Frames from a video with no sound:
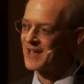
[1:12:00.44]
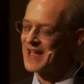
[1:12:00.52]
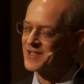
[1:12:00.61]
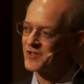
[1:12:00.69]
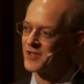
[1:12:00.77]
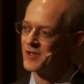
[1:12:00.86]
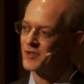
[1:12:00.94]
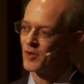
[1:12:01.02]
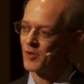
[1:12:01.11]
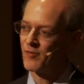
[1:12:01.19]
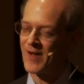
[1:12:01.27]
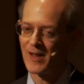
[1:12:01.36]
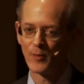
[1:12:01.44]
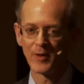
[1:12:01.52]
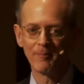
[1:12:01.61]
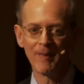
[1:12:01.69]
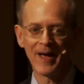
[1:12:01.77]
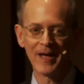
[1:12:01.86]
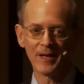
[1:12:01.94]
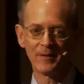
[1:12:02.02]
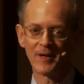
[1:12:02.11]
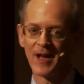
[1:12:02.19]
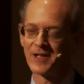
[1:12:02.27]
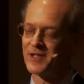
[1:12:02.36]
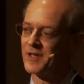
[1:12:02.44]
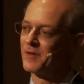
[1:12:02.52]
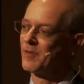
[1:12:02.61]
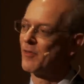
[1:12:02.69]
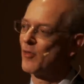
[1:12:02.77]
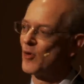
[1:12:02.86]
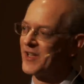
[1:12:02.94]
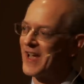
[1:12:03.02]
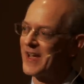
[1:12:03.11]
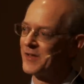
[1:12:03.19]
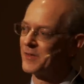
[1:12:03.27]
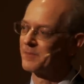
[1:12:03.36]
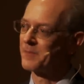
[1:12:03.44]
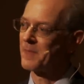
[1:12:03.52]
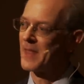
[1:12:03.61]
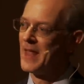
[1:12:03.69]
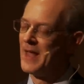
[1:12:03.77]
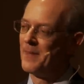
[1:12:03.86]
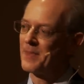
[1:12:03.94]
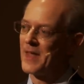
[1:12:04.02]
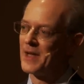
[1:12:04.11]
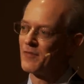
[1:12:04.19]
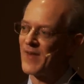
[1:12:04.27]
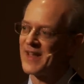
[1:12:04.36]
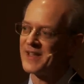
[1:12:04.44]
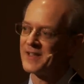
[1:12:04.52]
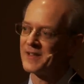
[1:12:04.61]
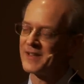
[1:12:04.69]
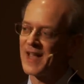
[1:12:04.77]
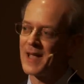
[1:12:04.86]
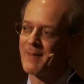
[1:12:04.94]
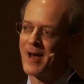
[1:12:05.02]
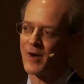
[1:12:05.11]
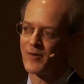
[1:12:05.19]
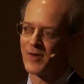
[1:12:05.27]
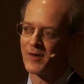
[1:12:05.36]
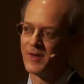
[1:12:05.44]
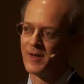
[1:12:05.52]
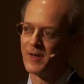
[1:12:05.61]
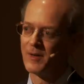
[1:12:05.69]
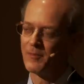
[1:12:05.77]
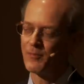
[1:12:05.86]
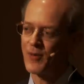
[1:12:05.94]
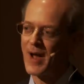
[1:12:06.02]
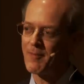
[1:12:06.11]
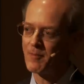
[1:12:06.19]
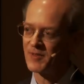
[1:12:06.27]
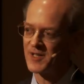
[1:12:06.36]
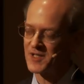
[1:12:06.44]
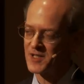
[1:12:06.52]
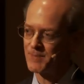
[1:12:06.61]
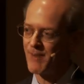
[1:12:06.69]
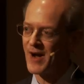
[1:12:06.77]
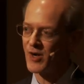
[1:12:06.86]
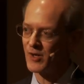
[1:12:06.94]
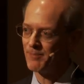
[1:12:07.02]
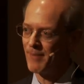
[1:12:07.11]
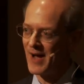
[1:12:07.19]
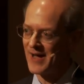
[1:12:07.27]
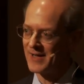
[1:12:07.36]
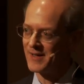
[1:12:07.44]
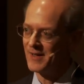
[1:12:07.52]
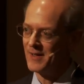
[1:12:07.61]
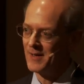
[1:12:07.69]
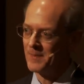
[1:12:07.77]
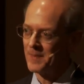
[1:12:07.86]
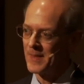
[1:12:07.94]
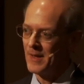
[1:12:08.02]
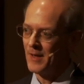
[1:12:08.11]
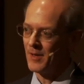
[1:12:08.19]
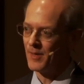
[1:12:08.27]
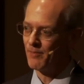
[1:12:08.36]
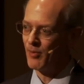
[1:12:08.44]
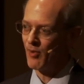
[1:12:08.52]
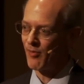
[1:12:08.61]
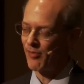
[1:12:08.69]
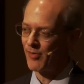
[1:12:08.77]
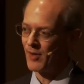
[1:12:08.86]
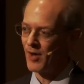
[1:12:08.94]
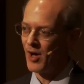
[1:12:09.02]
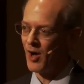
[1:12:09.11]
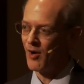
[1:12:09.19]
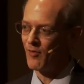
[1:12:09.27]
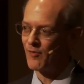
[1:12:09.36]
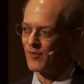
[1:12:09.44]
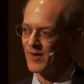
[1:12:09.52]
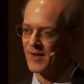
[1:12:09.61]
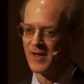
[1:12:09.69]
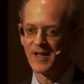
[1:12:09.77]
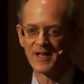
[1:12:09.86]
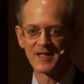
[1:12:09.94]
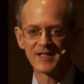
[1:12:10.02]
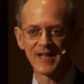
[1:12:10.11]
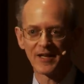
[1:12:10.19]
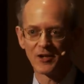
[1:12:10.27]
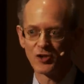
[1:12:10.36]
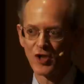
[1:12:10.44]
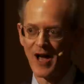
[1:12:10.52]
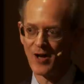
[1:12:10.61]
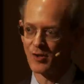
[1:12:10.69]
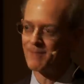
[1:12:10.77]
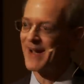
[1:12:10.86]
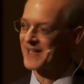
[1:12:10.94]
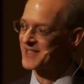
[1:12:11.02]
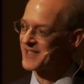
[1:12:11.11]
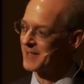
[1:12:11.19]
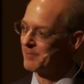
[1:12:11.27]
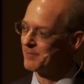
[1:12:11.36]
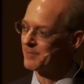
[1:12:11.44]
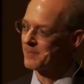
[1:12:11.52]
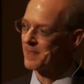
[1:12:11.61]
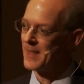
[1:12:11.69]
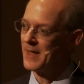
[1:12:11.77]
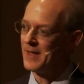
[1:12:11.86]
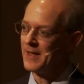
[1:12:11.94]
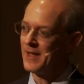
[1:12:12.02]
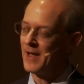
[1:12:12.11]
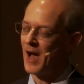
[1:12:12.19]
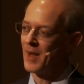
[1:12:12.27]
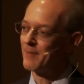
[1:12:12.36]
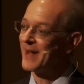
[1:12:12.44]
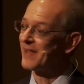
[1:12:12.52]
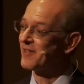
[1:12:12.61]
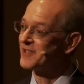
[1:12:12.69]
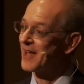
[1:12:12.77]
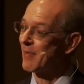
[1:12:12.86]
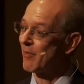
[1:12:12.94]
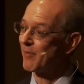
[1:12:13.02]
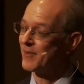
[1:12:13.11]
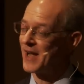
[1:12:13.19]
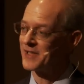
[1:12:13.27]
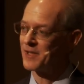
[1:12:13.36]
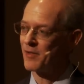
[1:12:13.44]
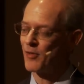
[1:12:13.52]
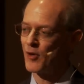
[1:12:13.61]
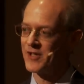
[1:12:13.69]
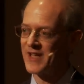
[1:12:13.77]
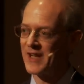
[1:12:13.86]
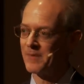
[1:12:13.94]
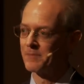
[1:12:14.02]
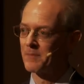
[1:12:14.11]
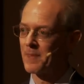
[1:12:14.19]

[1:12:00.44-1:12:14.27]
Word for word: lasted until the following May 1938. And he finally came out of it probably inspired by the birth of his second child, Maxime, on May the 10th, 1938.